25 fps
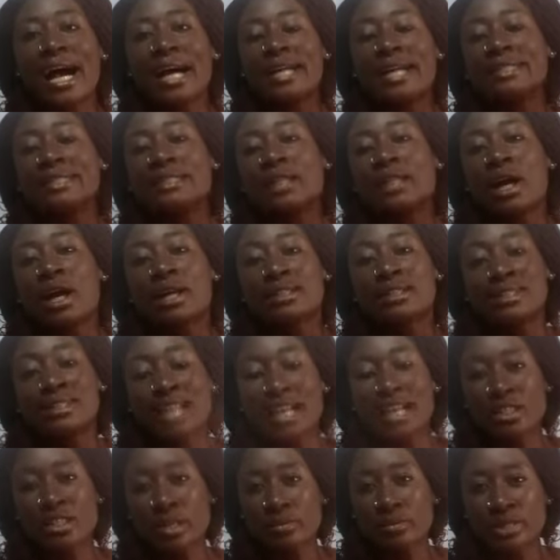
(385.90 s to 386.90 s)
And there
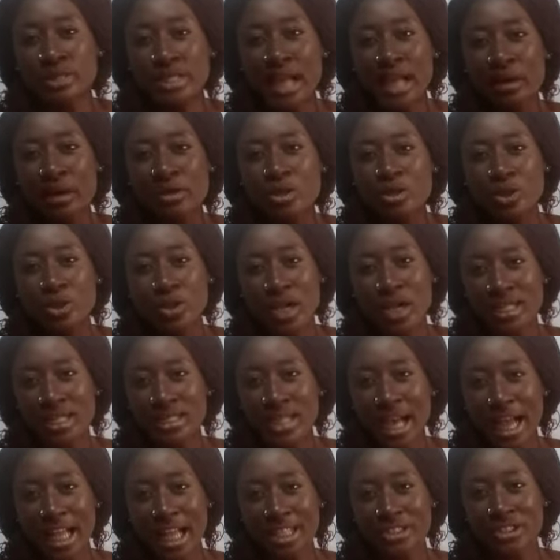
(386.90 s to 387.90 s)
are some styles you can't
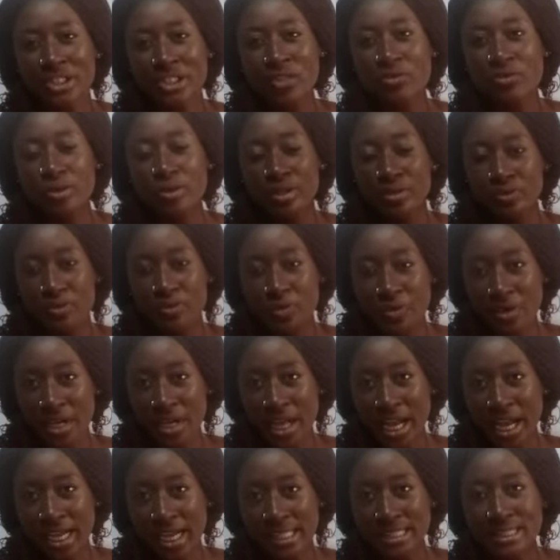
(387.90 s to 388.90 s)
achieve with
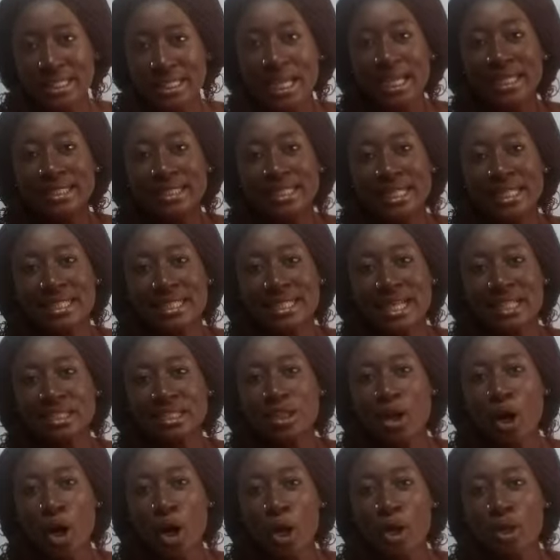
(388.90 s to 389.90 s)
freehand that can
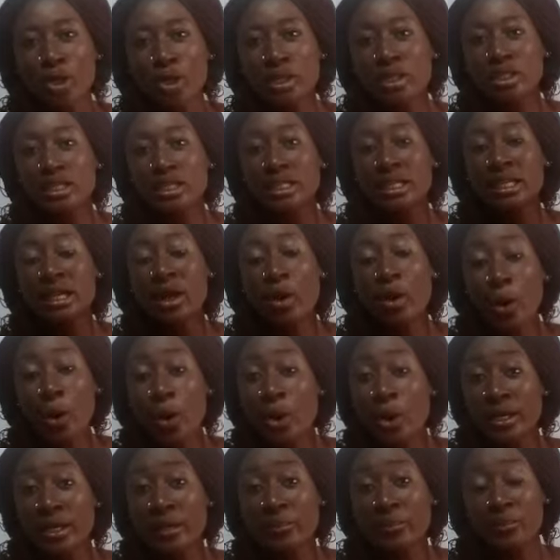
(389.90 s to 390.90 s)
only
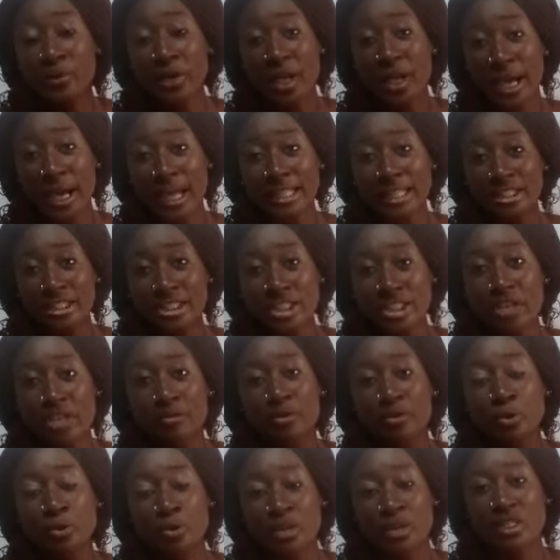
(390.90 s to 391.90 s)
be
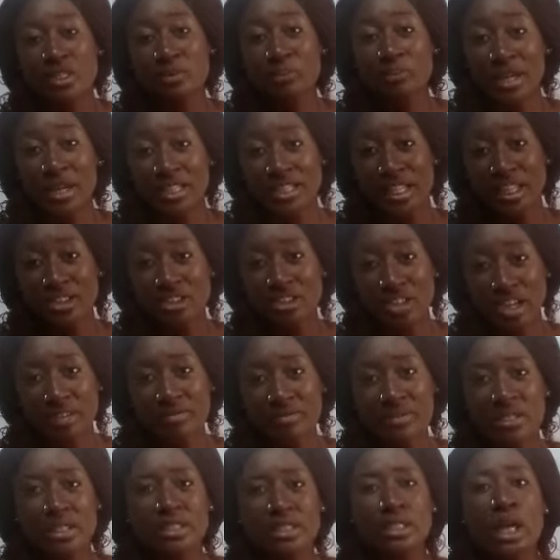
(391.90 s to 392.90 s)
achieved with pattern
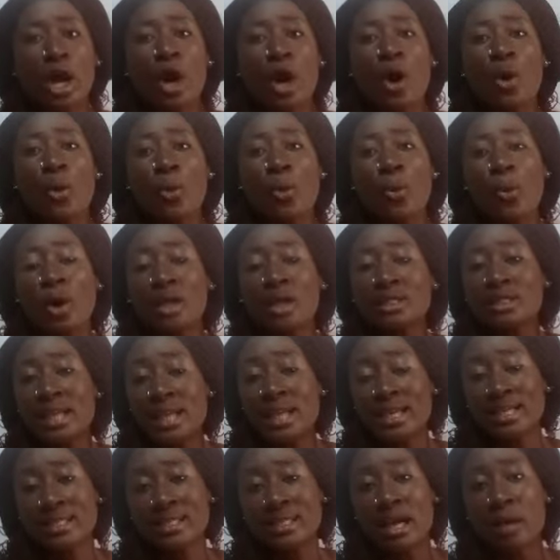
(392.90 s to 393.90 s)
drafting. One
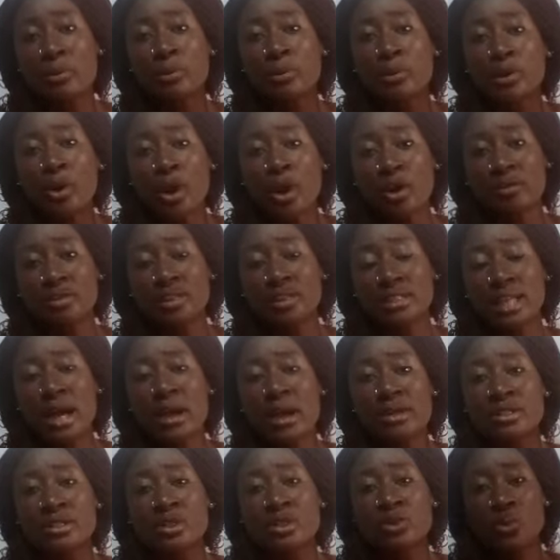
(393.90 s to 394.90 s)
example of
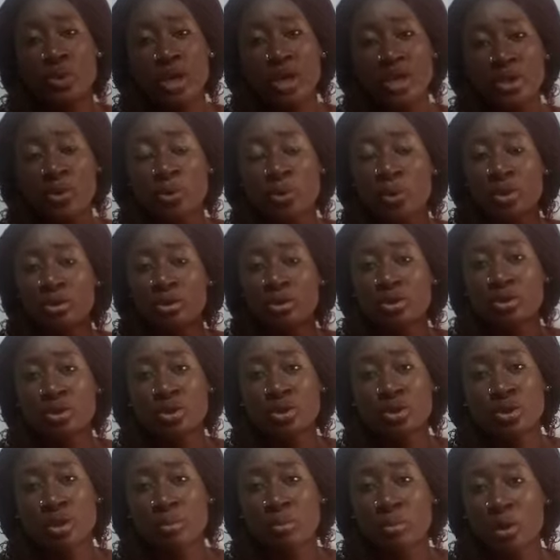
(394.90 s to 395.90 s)
styles is when you want to do
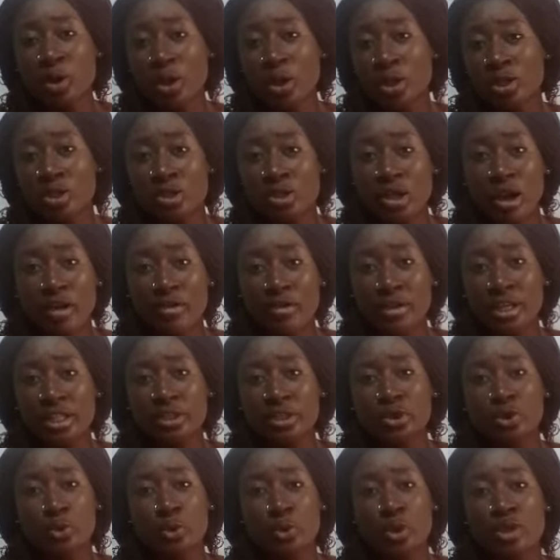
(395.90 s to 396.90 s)
some
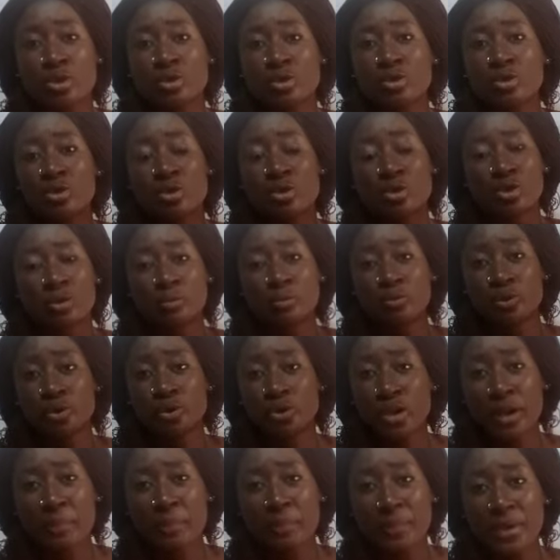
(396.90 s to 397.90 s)
contouring, you want to do some
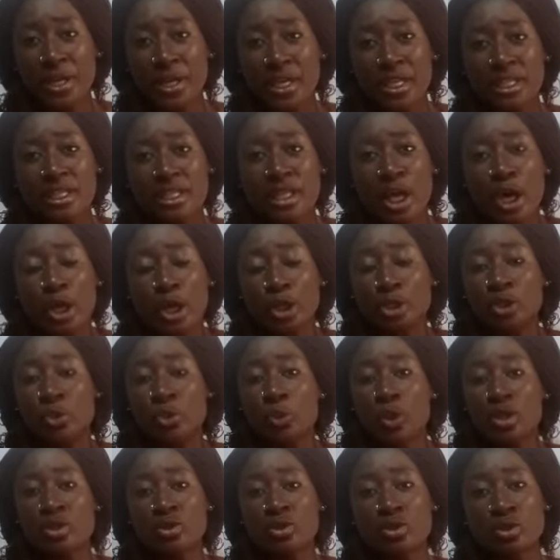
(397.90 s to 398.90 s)
drapings, you
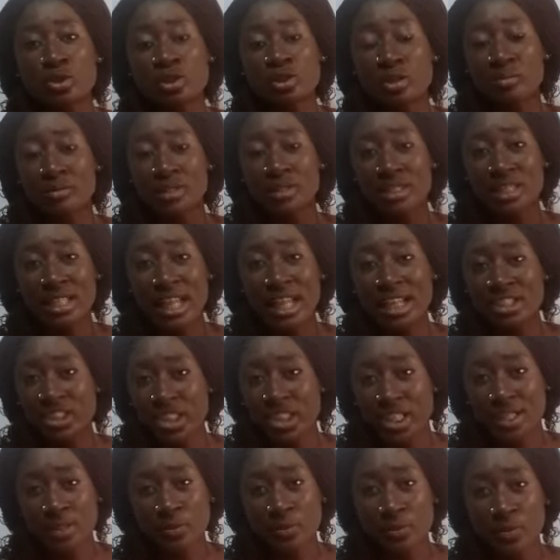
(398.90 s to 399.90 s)
want to do some slash
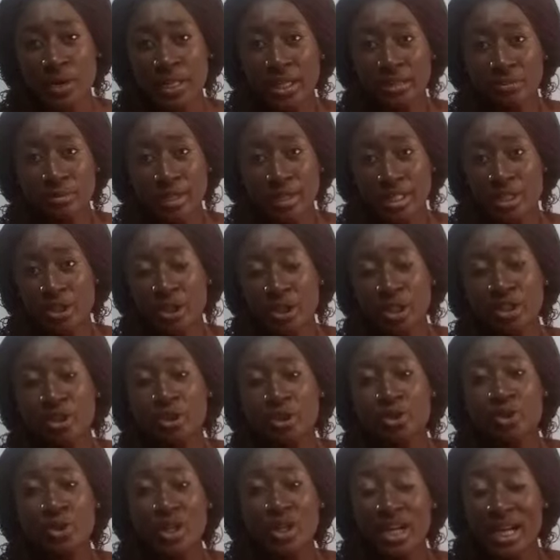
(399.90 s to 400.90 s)
and spread method.
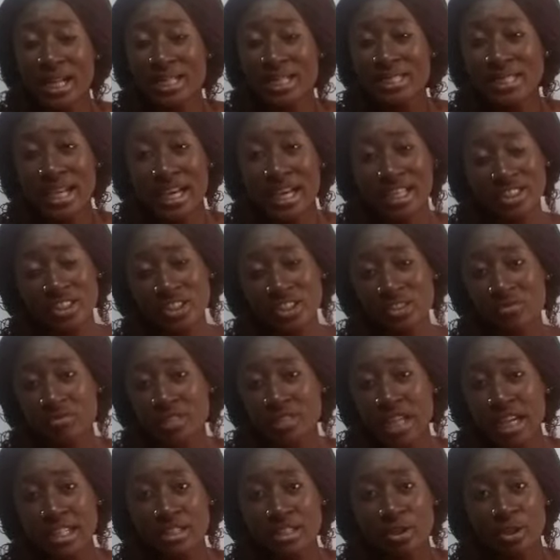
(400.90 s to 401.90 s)
You can't achieve
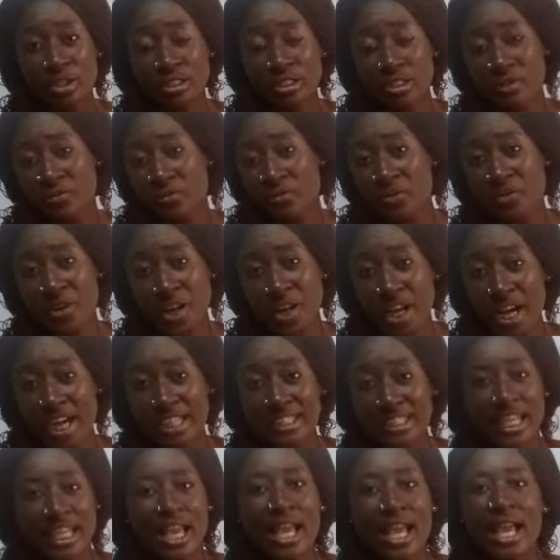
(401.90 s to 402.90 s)
that on a
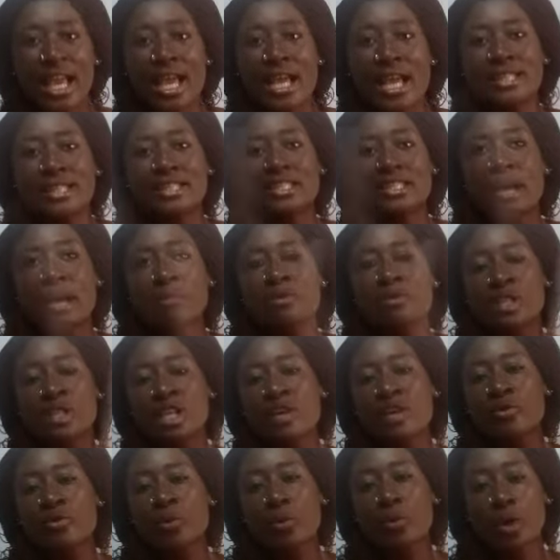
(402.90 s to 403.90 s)
freehand, except
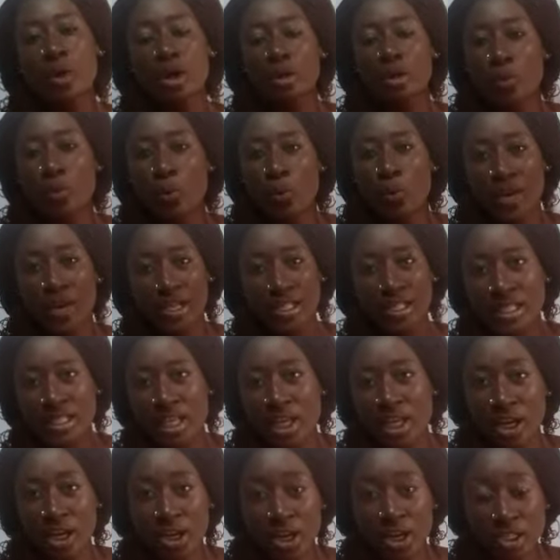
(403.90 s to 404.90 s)
if you want to waste
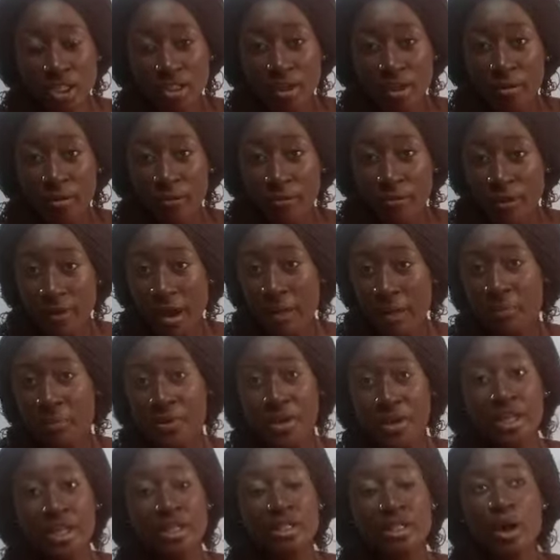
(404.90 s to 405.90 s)
a lot of
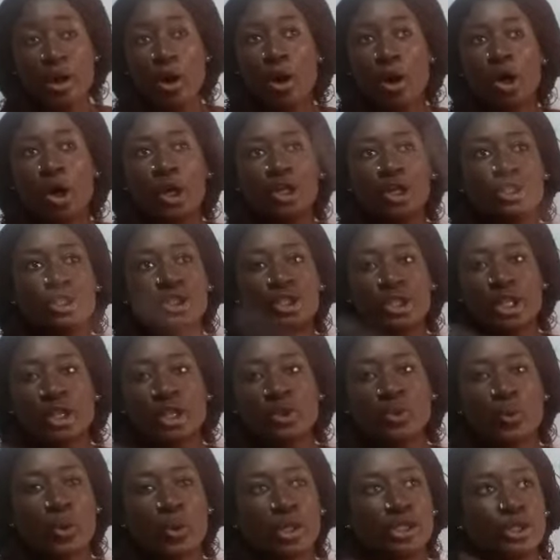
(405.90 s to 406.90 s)
fabrics or you
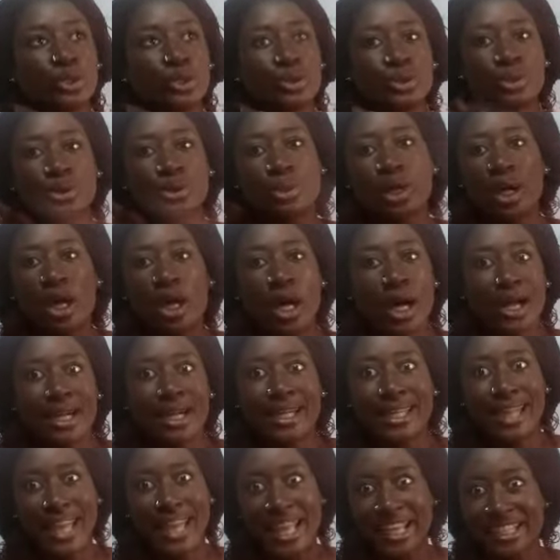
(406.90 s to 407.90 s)
just want to
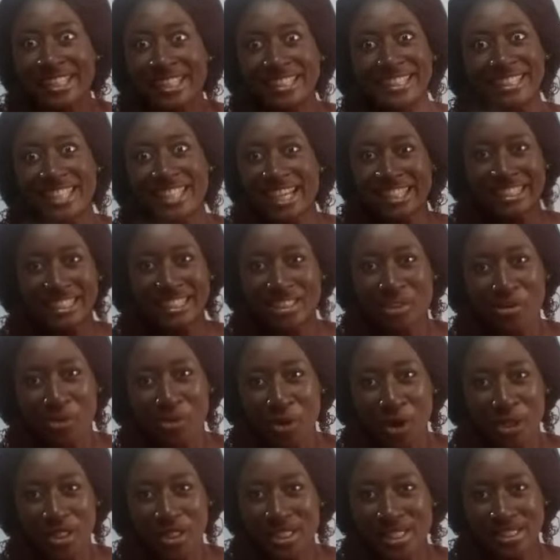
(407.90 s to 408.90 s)
like get the
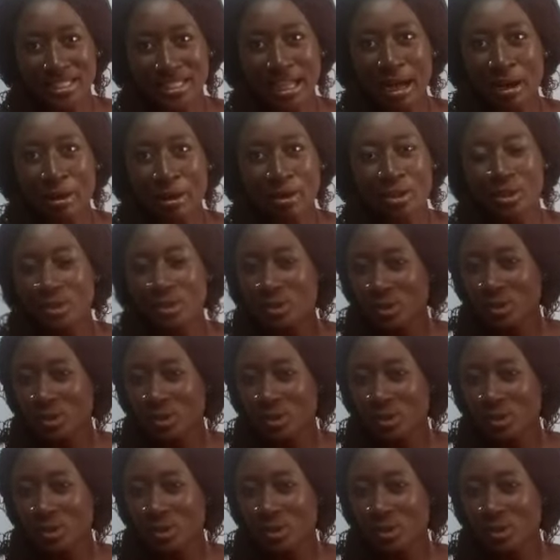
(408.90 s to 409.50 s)
wrong style.